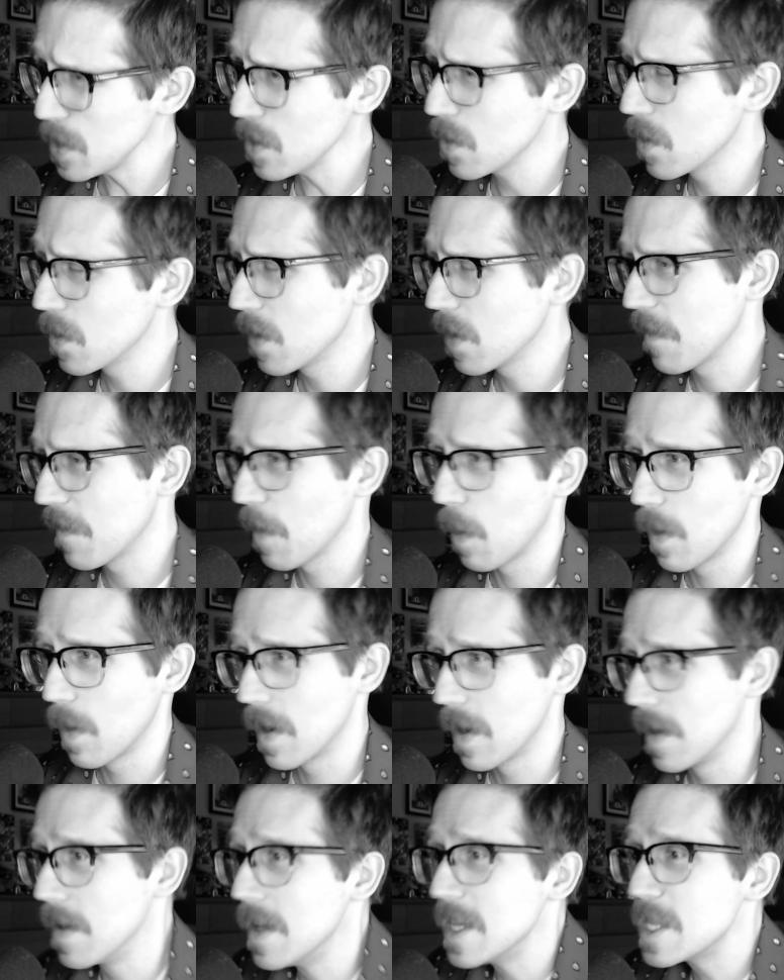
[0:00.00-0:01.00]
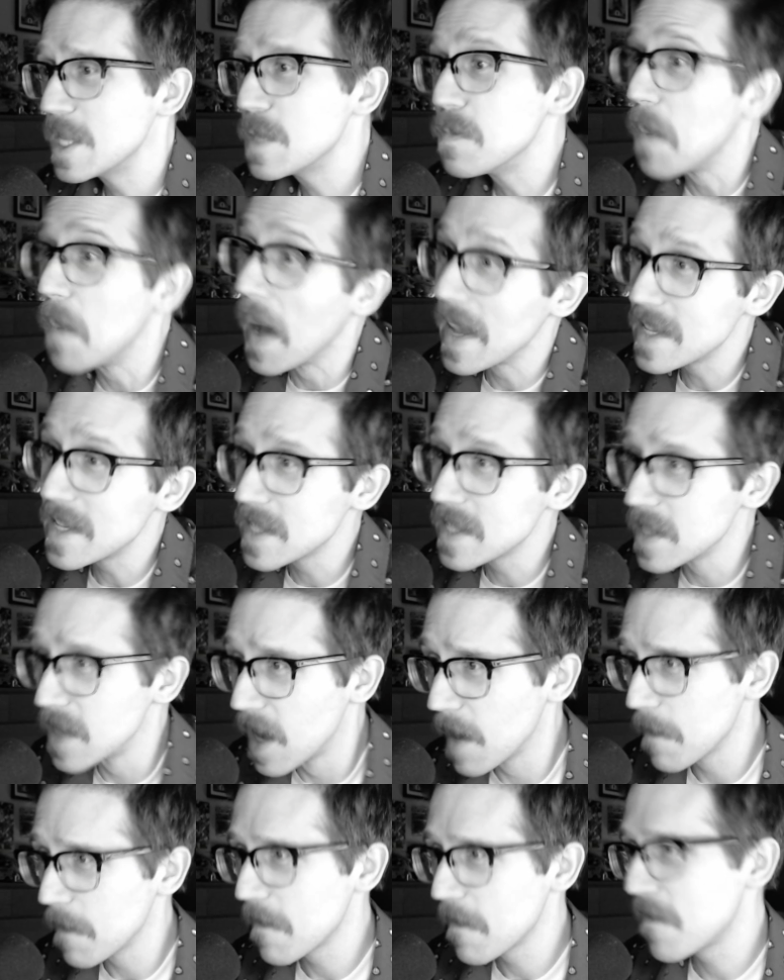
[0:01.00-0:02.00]
If I want to spice it
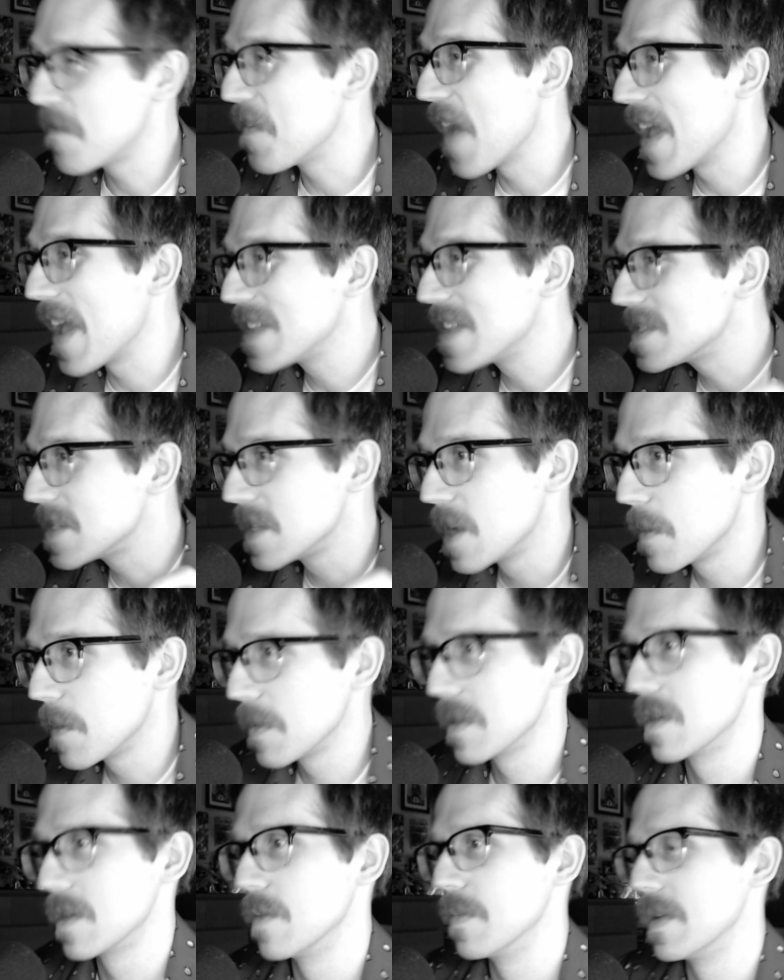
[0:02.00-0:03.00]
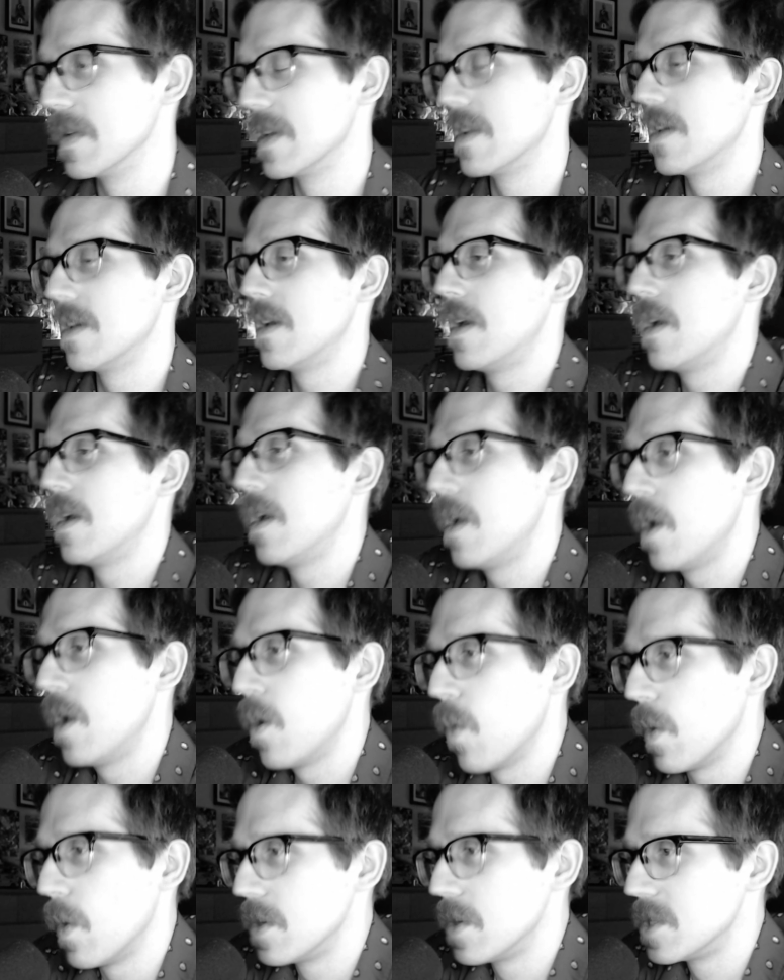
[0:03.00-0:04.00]
up, fancy it up a little bit,
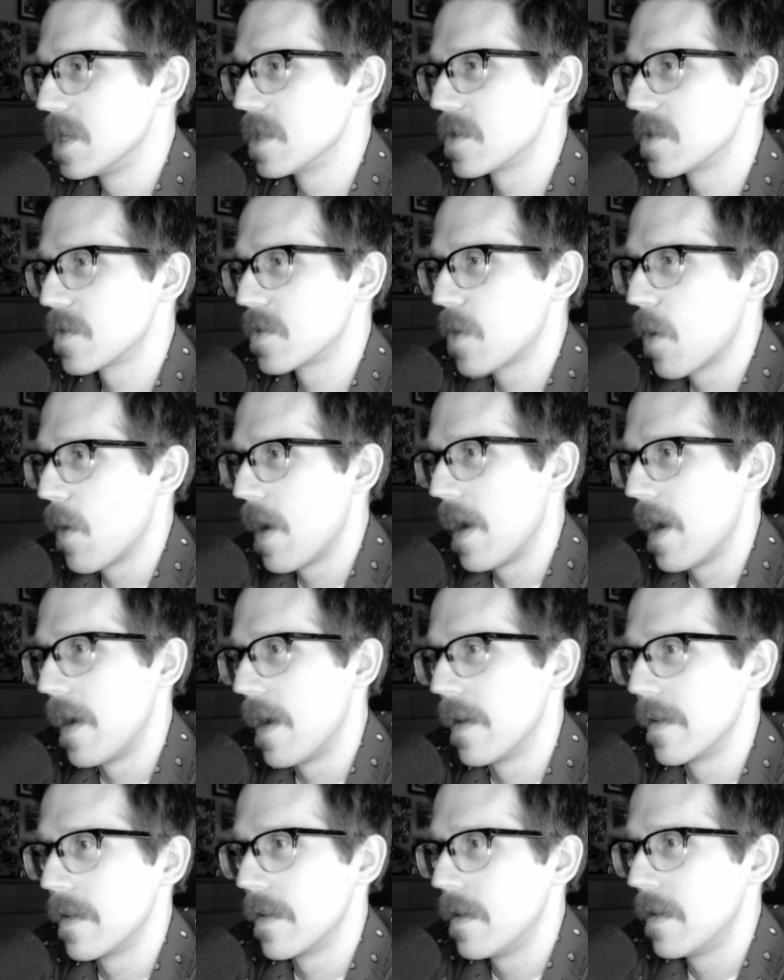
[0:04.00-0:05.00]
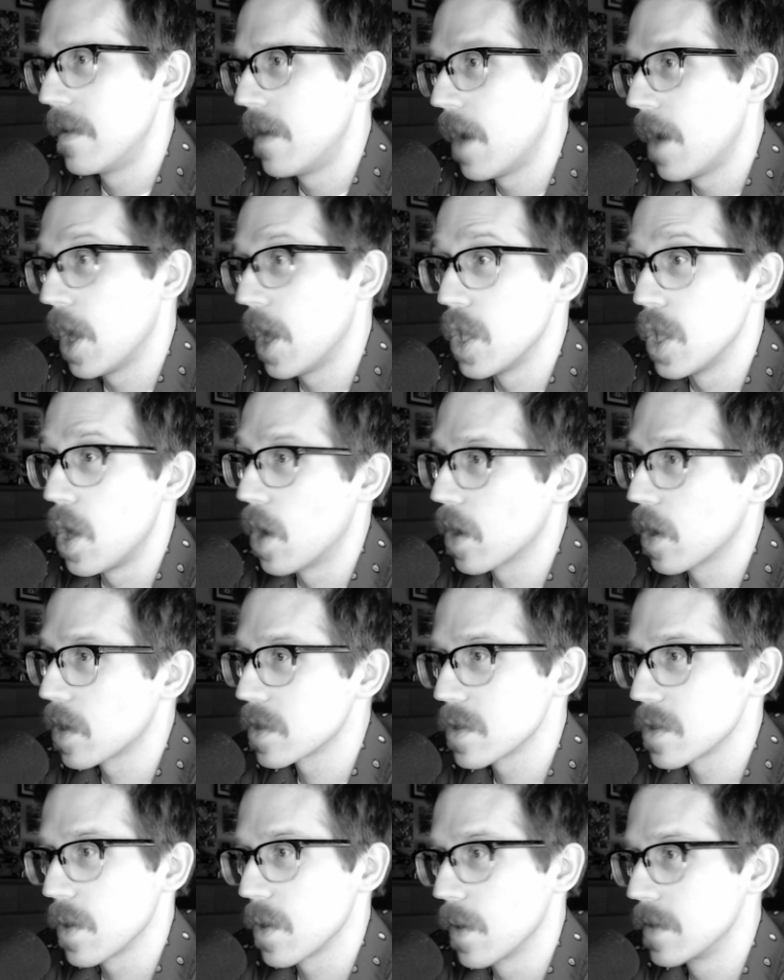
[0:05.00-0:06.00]
which is throw on a long
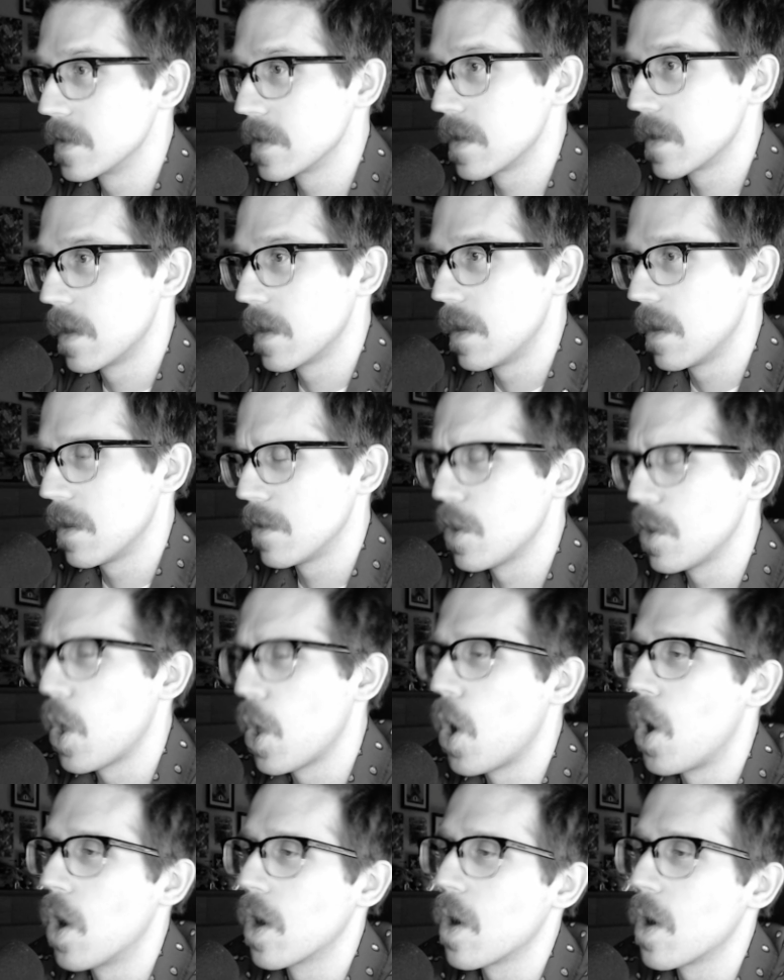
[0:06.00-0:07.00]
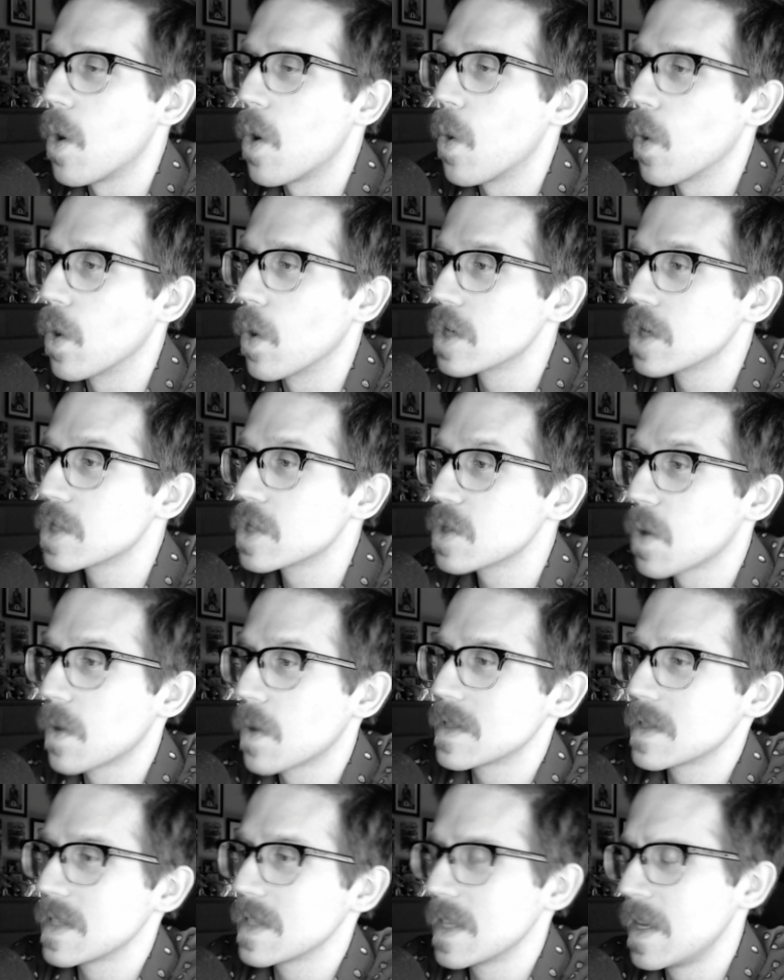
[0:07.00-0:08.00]
or short
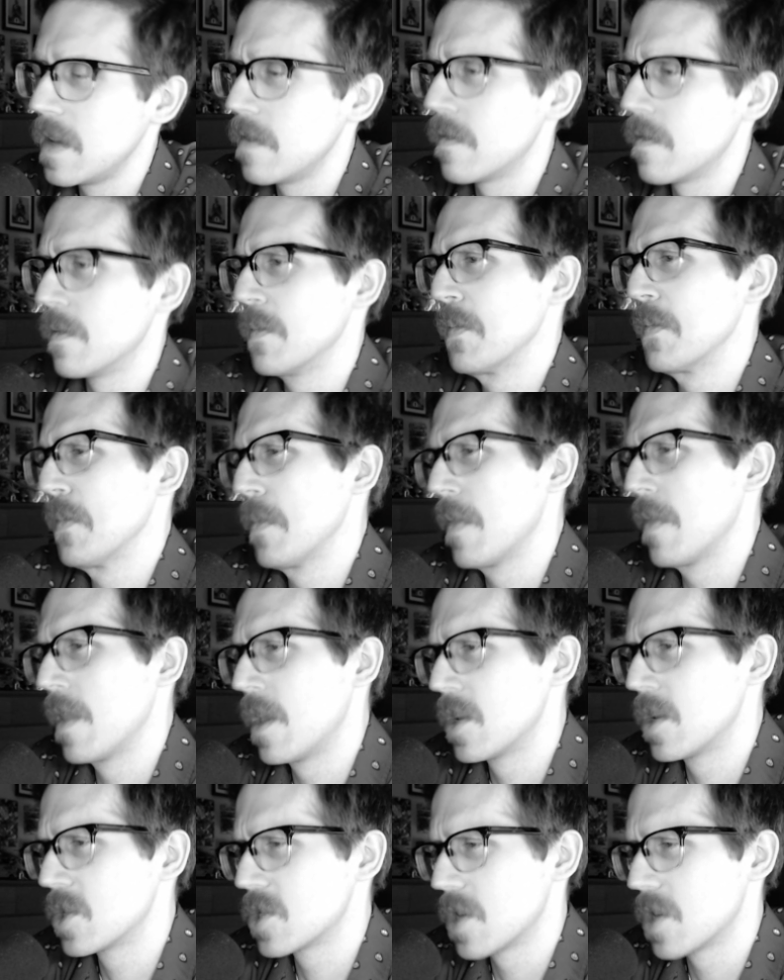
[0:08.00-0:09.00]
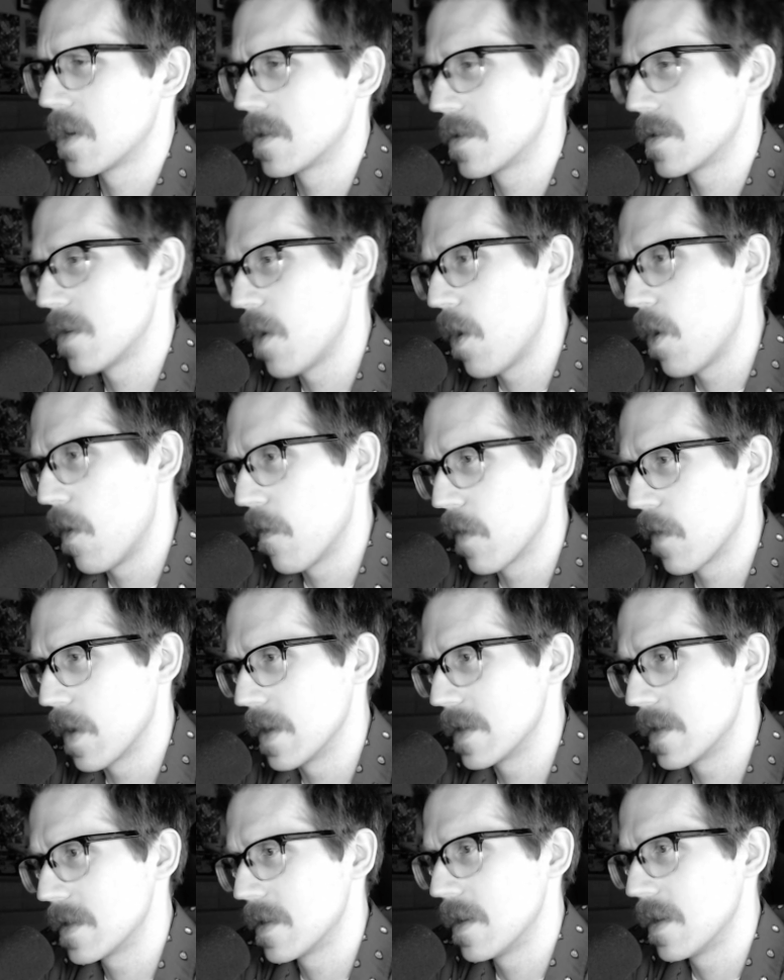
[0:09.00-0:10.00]
sleeve shirt over
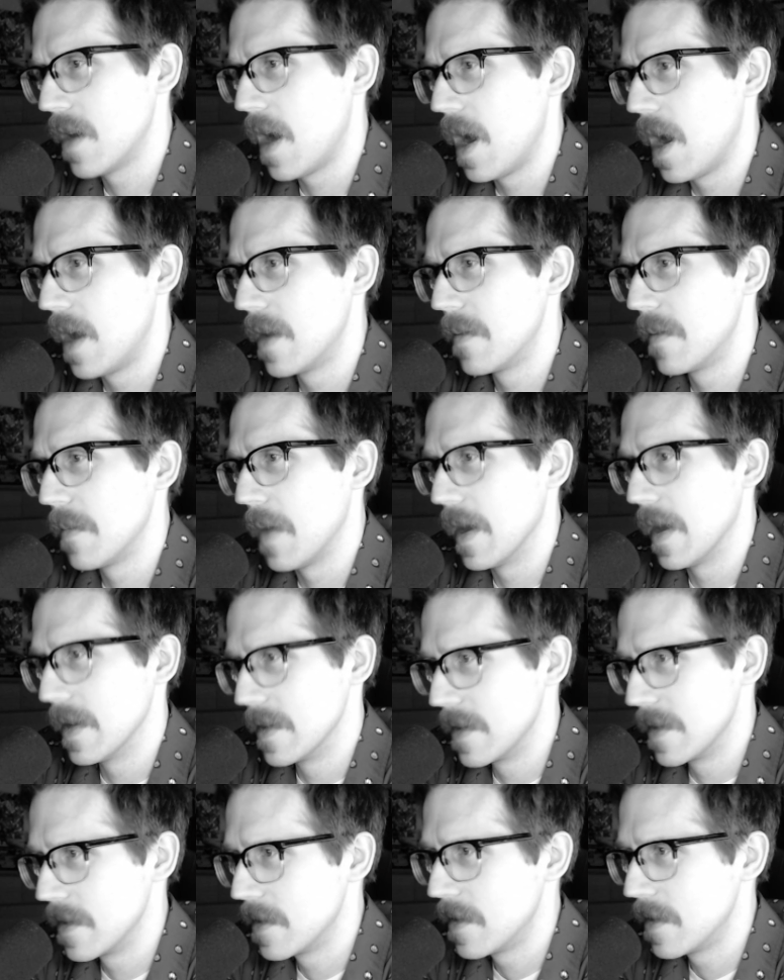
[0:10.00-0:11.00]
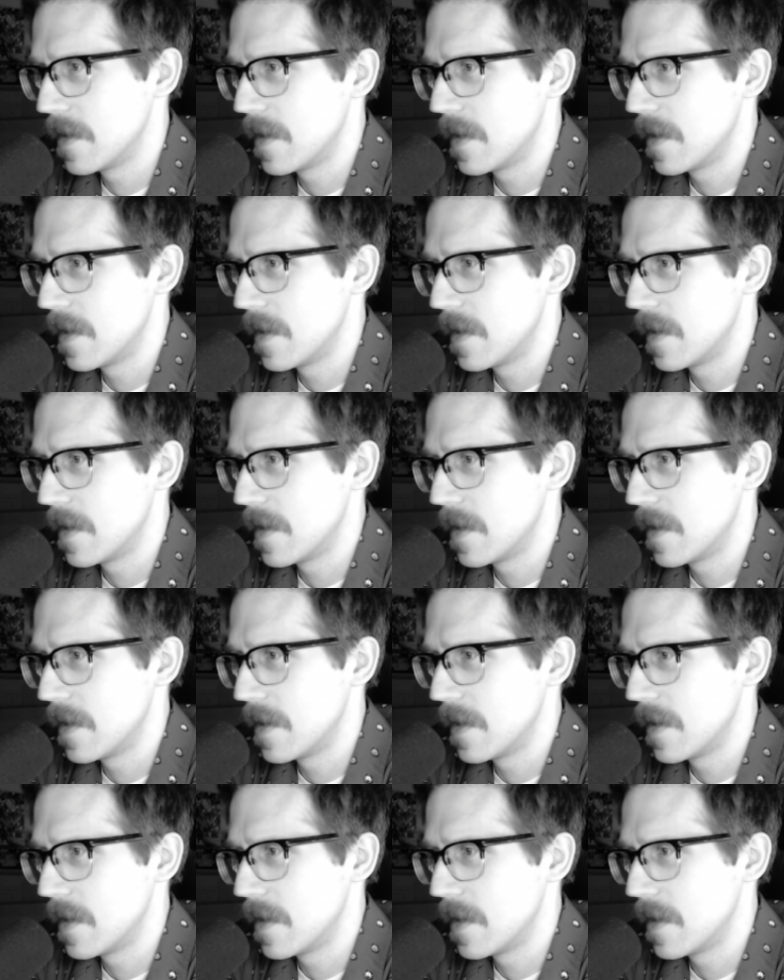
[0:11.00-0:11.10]
it, unbutton.